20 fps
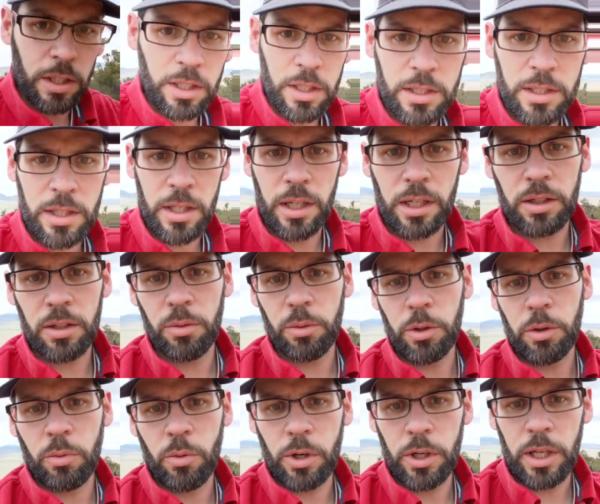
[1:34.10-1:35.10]
to this thing
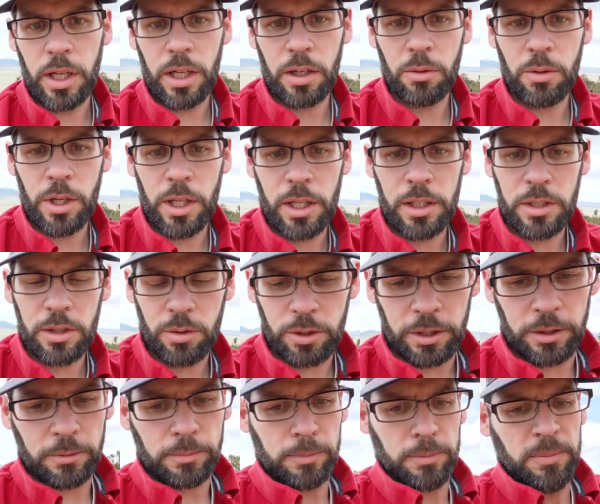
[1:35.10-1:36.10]
with one hand while I
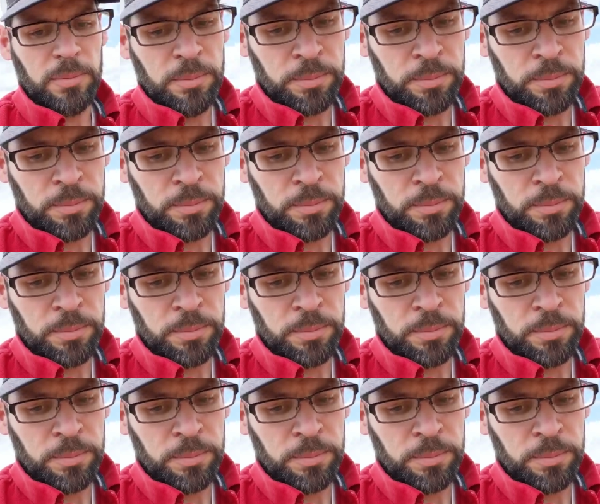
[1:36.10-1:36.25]
do it.